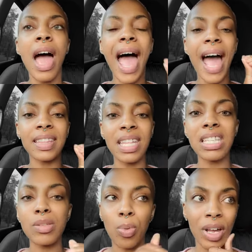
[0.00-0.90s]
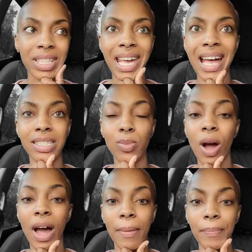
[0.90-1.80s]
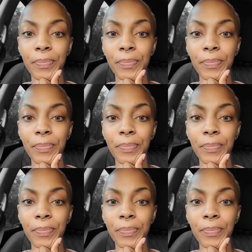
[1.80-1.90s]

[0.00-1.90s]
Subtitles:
at this point, guess what?